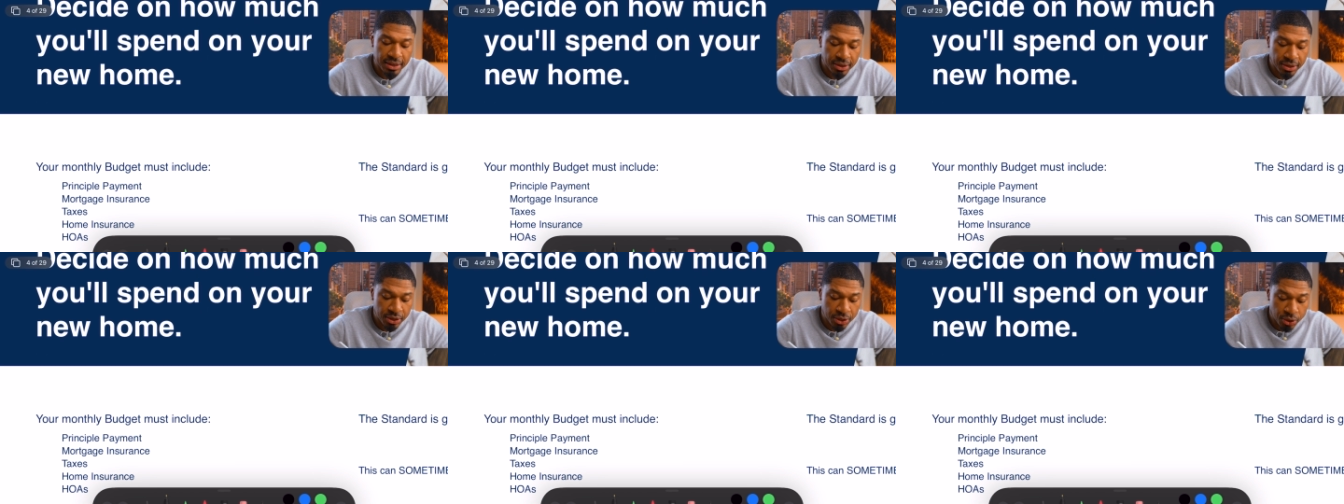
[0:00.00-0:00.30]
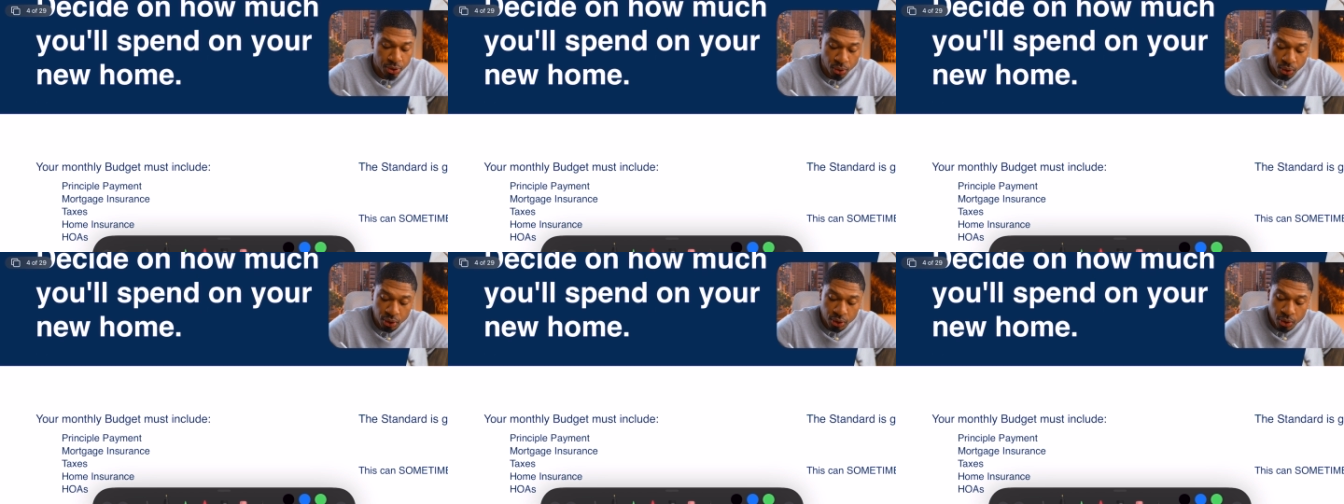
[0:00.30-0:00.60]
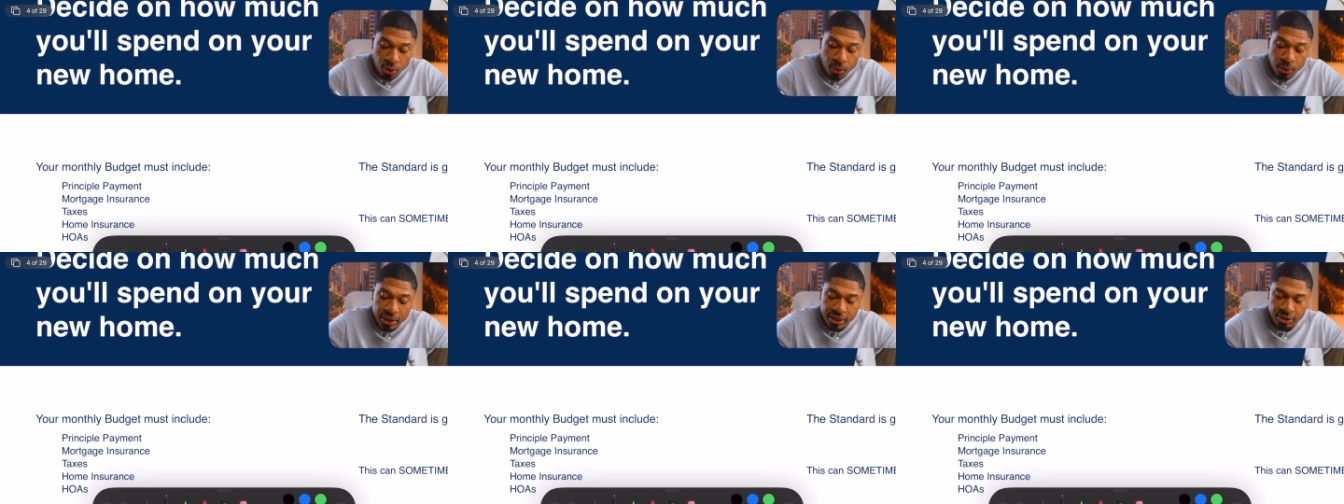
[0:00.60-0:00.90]
you're
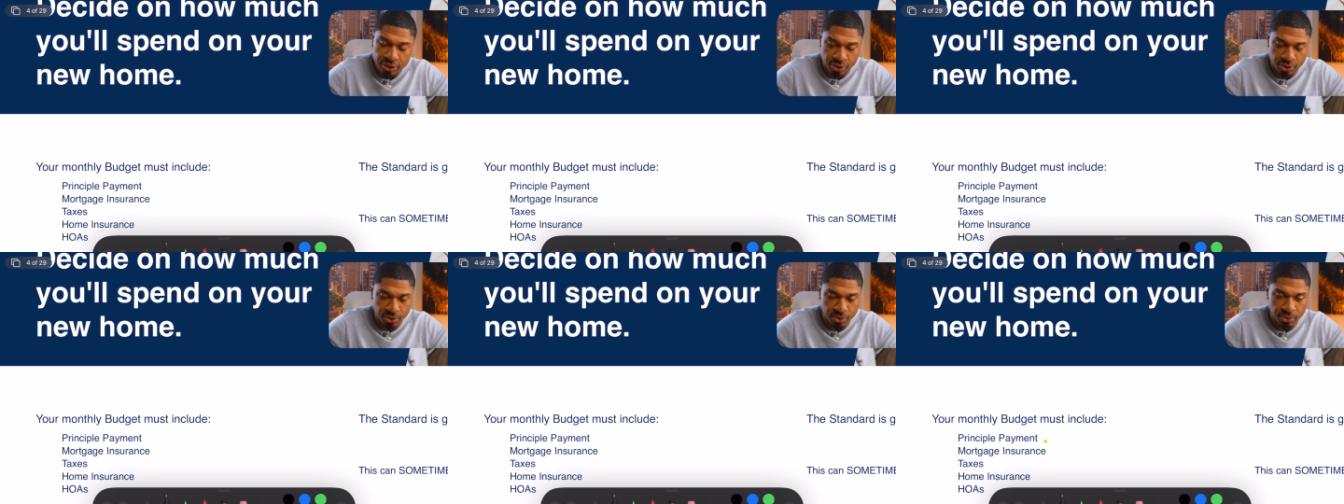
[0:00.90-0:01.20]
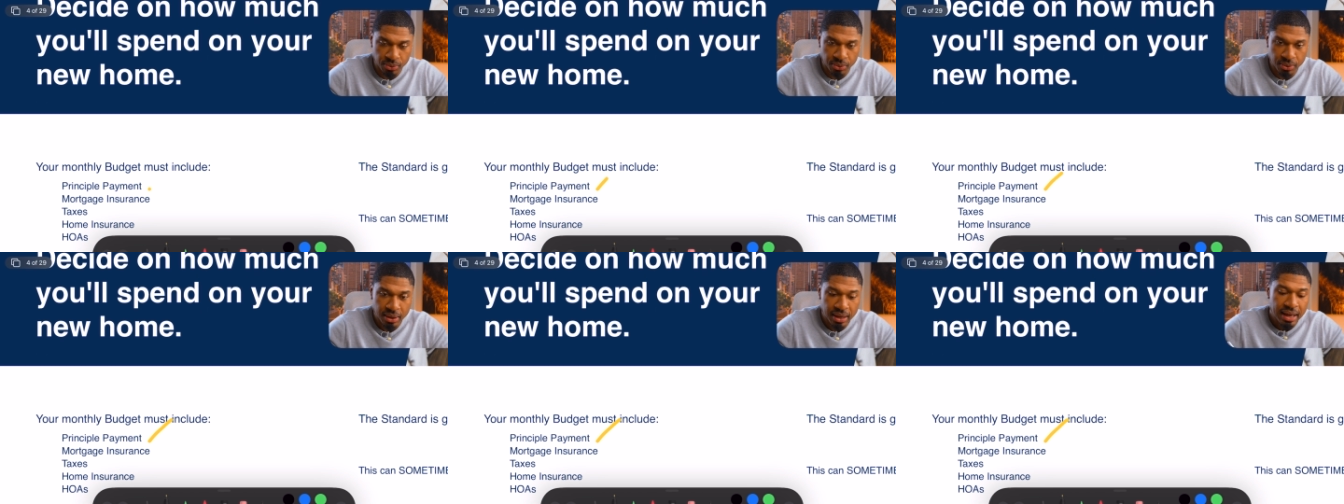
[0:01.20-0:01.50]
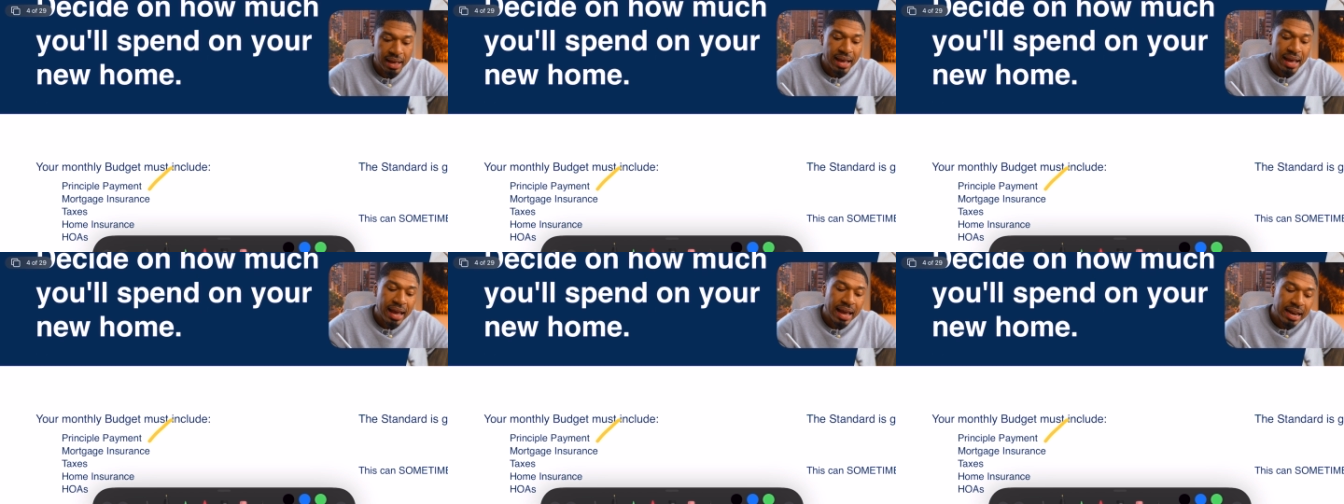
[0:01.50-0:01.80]
going to
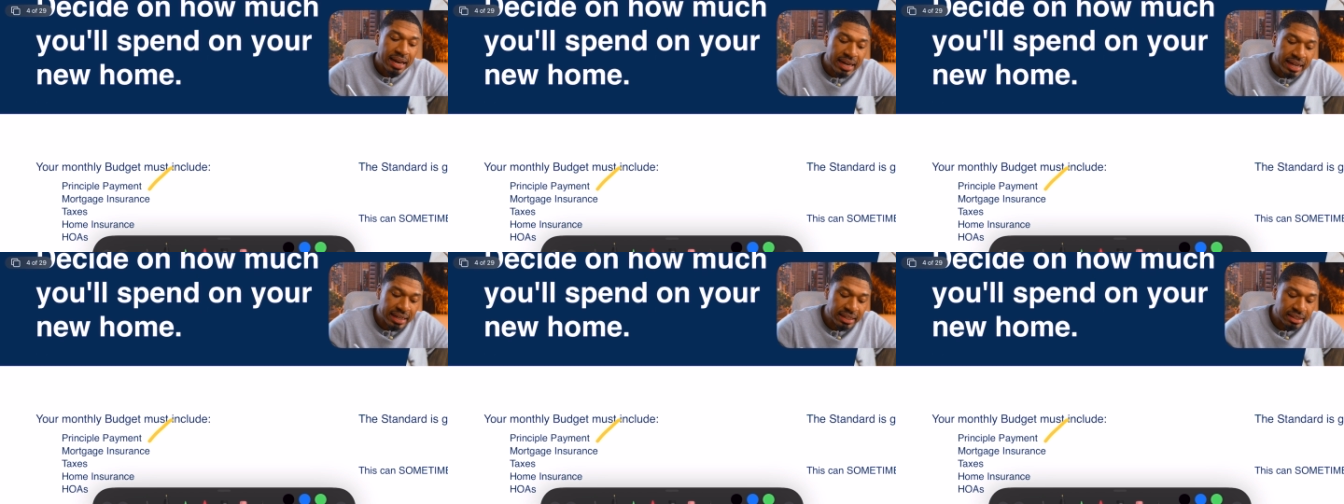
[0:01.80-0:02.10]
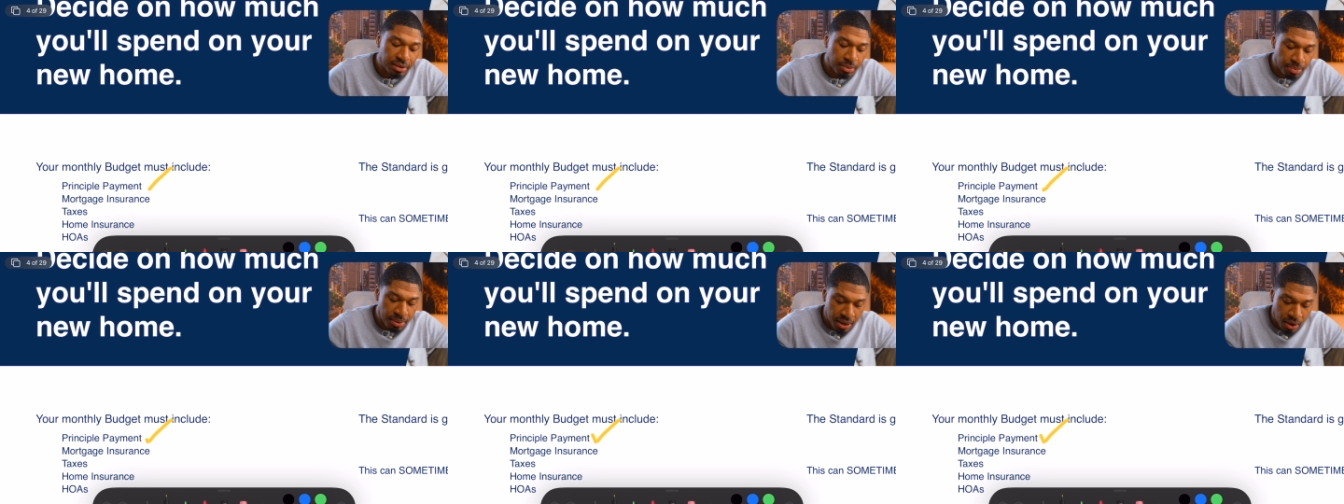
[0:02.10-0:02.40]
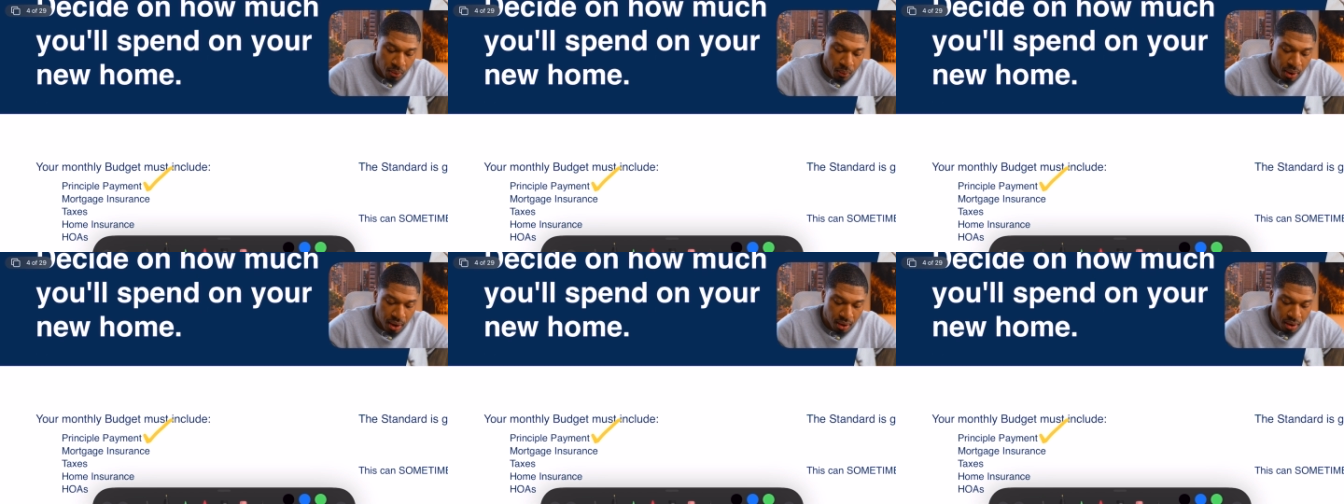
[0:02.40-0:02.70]
need to be
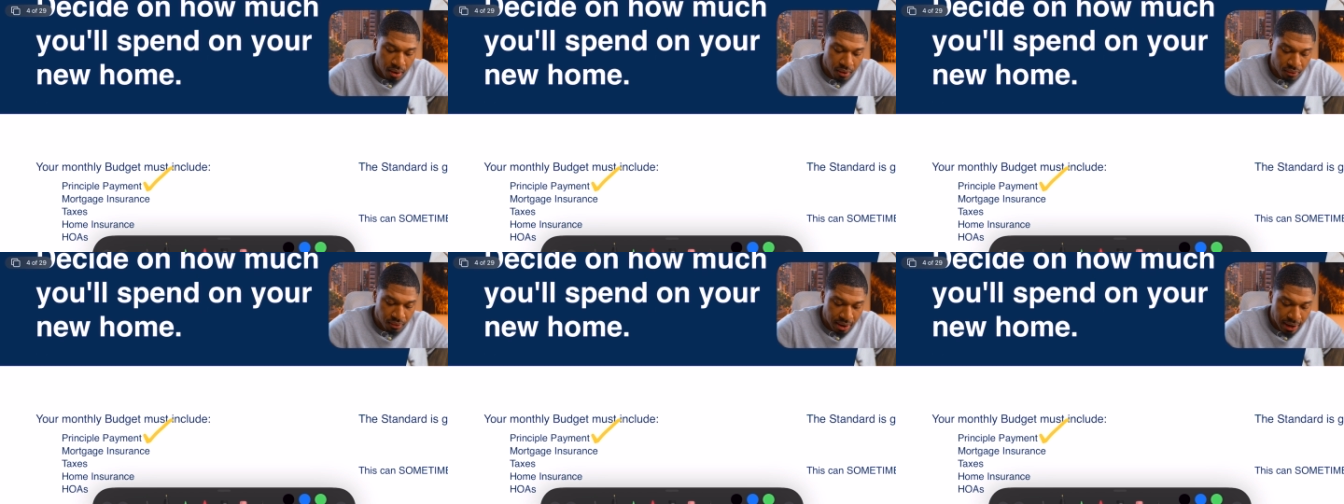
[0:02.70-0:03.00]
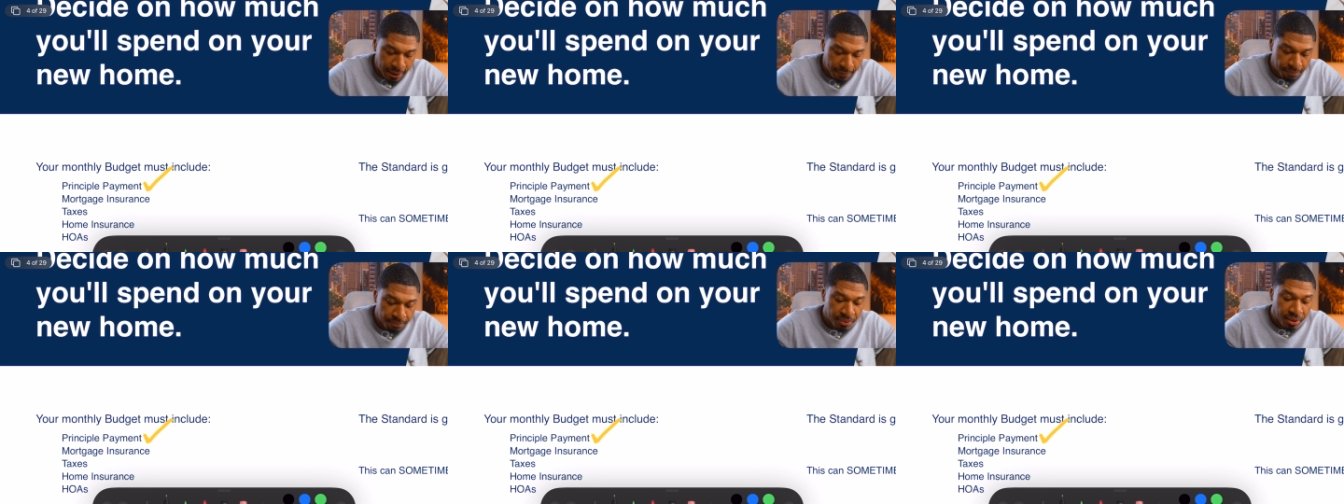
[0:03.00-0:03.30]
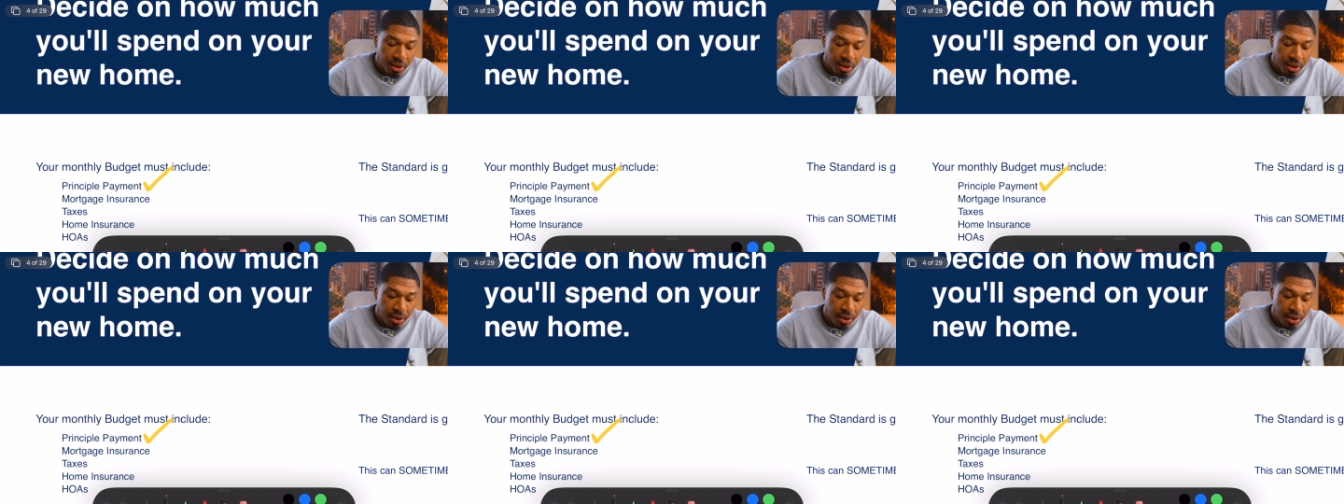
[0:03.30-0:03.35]
aware of, right?